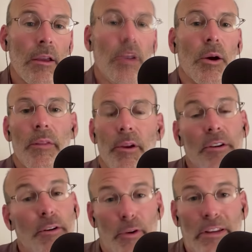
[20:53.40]
And there are
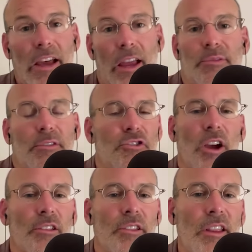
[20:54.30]
different types of
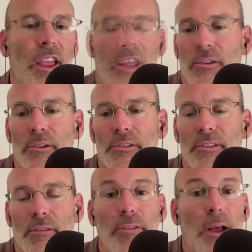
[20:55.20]
chocolate cake. There's
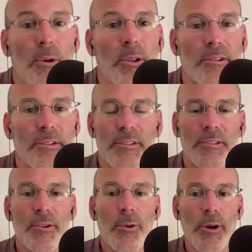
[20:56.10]
the flourless
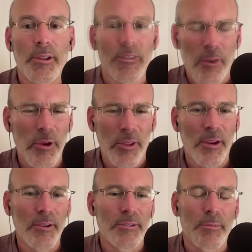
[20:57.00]
torte. that's
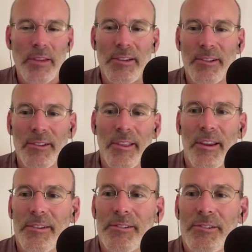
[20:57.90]
really, it's basically like
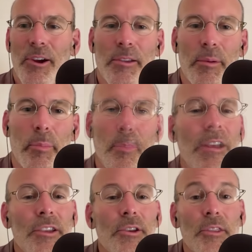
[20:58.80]
a chocolate
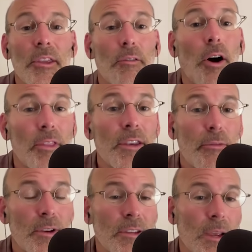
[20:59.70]
bar. You can think of all the
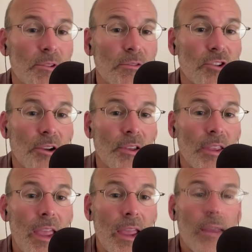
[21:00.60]
different types of chocolate
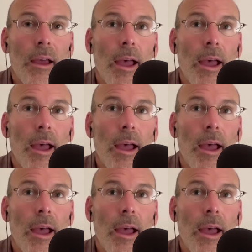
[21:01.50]
cake.